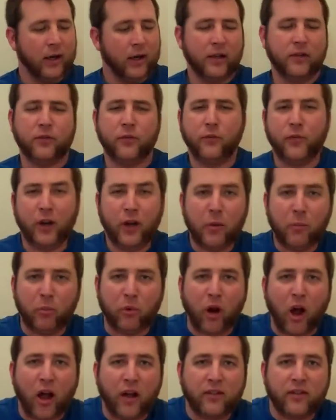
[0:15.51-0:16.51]
It's a very
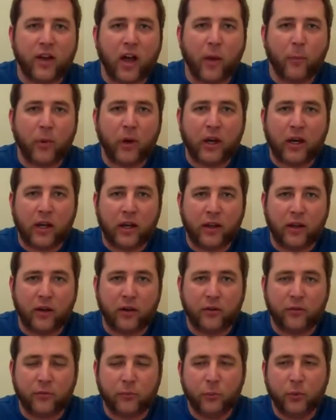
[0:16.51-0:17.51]
broad topic, and
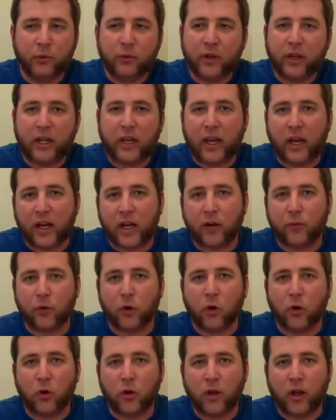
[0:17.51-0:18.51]
we really can't cover
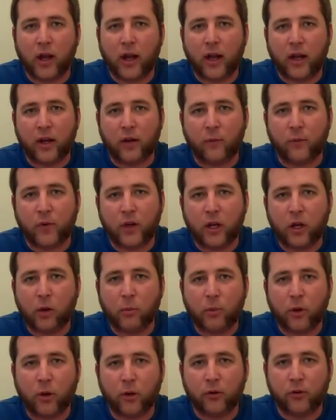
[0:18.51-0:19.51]
a whole lot in a
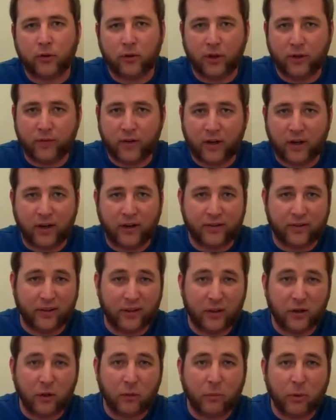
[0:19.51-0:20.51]
video post or even in a
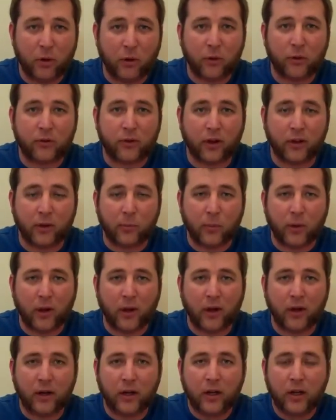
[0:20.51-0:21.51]
single post on the
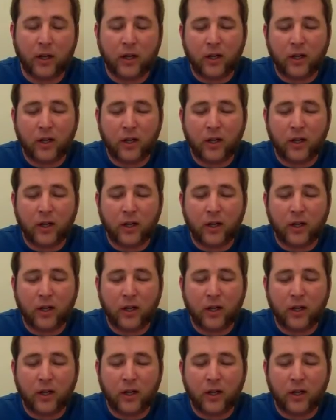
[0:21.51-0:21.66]
blog.